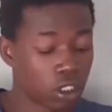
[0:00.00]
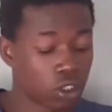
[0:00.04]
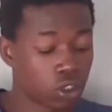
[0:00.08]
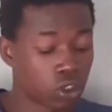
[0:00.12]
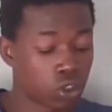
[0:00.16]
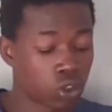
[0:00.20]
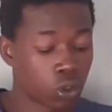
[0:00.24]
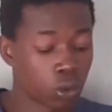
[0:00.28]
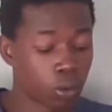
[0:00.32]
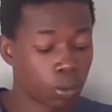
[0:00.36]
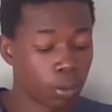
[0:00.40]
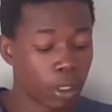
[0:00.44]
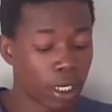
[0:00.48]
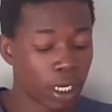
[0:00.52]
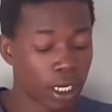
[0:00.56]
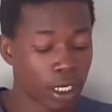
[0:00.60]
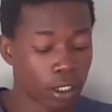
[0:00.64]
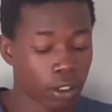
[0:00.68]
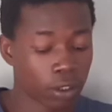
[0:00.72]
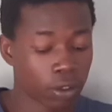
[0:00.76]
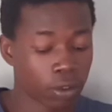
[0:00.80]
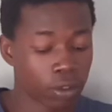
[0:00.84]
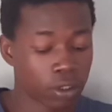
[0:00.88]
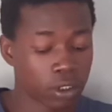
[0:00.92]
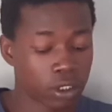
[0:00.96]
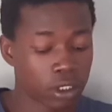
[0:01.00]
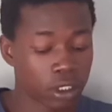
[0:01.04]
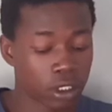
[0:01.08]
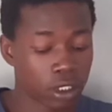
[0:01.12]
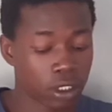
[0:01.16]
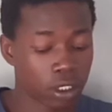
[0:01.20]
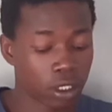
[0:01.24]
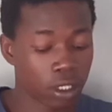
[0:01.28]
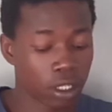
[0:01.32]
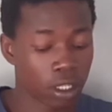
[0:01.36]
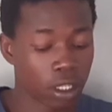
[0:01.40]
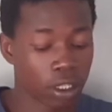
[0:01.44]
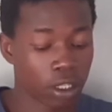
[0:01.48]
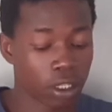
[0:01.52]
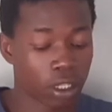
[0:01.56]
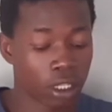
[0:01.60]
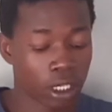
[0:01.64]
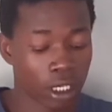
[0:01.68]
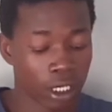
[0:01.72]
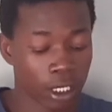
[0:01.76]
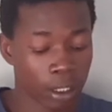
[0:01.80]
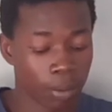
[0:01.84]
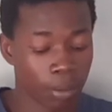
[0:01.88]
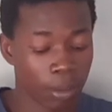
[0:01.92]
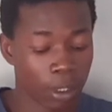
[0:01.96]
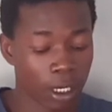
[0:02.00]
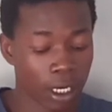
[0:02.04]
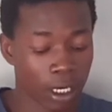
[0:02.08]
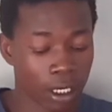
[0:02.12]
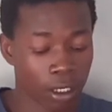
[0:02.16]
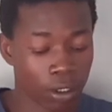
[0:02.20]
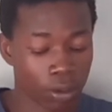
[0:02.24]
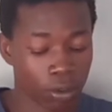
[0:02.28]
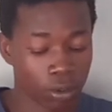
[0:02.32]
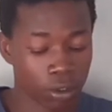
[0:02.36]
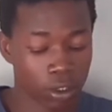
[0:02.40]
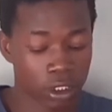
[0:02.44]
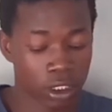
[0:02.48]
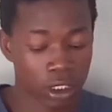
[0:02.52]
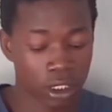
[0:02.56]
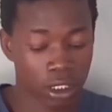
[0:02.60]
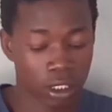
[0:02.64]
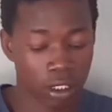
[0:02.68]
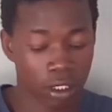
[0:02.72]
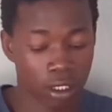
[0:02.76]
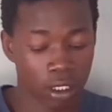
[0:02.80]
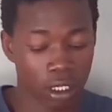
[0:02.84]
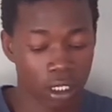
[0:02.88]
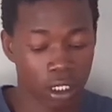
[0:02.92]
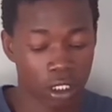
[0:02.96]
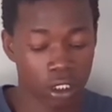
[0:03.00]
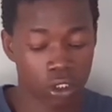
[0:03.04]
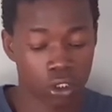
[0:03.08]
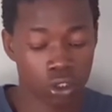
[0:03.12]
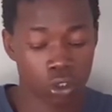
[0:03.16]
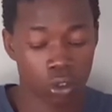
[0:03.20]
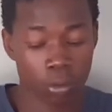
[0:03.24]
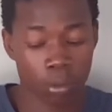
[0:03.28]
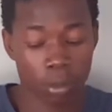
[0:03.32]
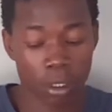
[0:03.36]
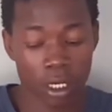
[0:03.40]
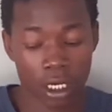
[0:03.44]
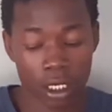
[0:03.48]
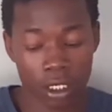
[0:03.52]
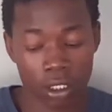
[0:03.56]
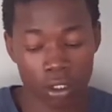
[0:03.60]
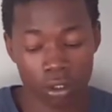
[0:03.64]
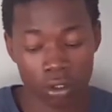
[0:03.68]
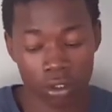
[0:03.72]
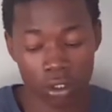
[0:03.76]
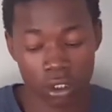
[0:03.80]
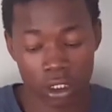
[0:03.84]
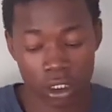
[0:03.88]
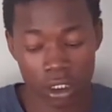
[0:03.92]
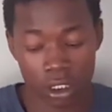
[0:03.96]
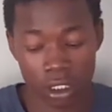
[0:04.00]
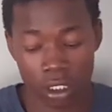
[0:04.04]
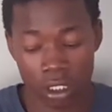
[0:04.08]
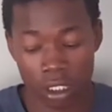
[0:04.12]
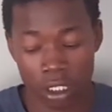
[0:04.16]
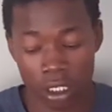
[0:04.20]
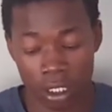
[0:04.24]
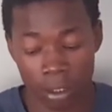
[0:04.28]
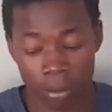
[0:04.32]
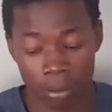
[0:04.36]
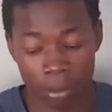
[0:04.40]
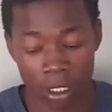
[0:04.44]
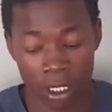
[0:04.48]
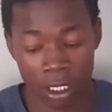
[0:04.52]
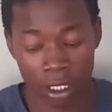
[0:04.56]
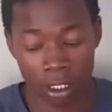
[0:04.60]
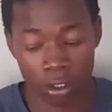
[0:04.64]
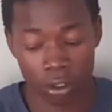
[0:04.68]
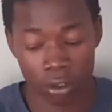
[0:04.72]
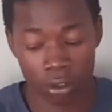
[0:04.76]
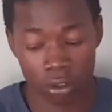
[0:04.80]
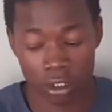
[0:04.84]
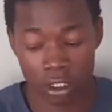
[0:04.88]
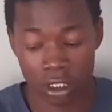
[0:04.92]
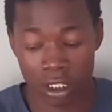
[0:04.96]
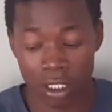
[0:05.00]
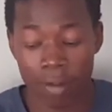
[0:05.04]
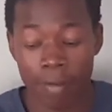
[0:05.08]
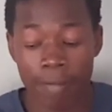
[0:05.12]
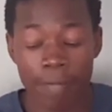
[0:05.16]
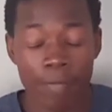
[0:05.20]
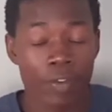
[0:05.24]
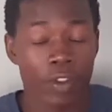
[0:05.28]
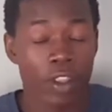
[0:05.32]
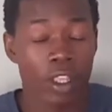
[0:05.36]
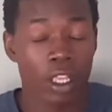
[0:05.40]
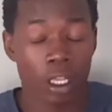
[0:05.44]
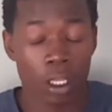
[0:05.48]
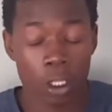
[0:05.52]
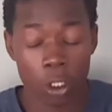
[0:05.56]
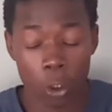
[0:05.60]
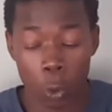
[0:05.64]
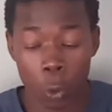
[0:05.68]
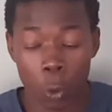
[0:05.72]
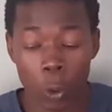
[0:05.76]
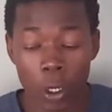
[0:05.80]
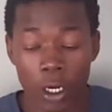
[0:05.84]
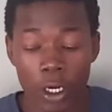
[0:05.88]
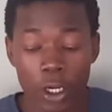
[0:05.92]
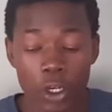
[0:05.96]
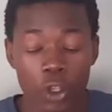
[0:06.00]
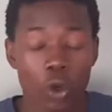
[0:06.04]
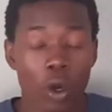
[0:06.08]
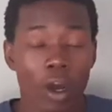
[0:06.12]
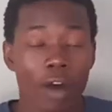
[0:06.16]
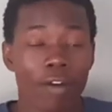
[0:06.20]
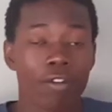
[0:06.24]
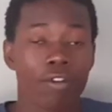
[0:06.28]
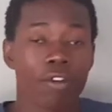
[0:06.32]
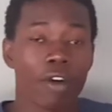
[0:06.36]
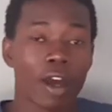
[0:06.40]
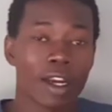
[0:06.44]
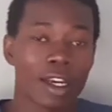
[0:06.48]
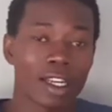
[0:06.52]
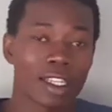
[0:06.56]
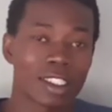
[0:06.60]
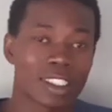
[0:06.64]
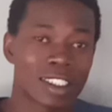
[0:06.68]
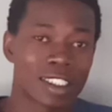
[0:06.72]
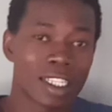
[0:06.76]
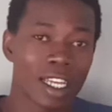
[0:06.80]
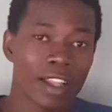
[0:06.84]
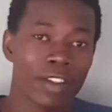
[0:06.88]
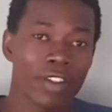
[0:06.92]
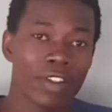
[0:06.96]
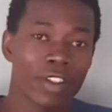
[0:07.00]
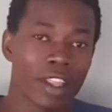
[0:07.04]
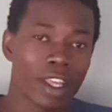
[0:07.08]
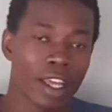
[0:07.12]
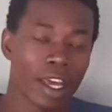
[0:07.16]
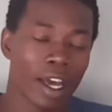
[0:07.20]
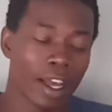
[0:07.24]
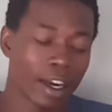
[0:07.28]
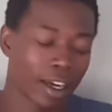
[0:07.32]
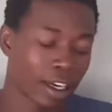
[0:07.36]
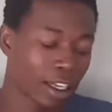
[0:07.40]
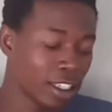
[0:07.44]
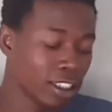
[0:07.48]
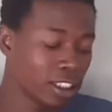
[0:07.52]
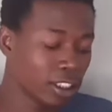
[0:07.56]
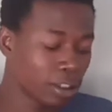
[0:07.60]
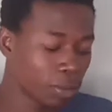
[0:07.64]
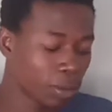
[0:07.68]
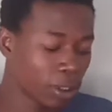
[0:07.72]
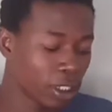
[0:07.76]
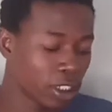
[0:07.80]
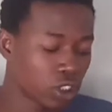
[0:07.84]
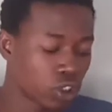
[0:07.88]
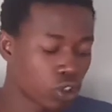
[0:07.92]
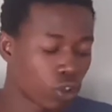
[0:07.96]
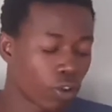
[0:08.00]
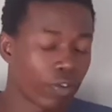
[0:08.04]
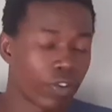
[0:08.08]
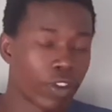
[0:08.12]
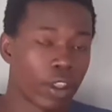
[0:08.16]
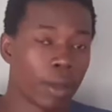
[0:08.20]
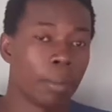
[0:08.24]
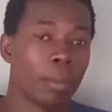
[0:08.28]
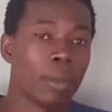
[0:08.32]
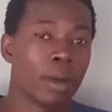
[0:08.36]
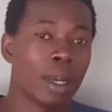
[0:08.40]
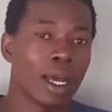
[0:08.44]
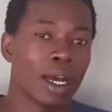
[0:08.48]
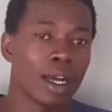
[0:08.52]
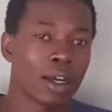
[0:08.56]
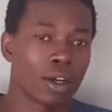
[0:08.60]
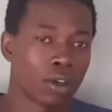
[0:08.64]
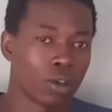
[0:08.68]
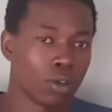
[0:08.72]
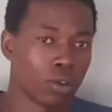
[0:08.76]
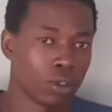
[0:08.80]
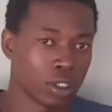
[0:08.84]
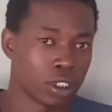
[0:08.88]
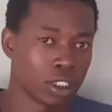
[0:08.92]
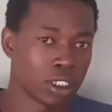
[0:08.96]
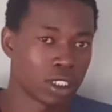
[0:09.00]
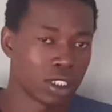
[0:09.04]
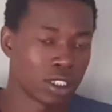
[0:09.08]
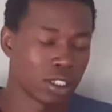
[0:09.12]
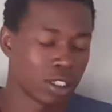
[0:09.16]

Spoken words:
two black notes, three black notes, two black notes, three black notes. When you have understand the arrangement of the black notes,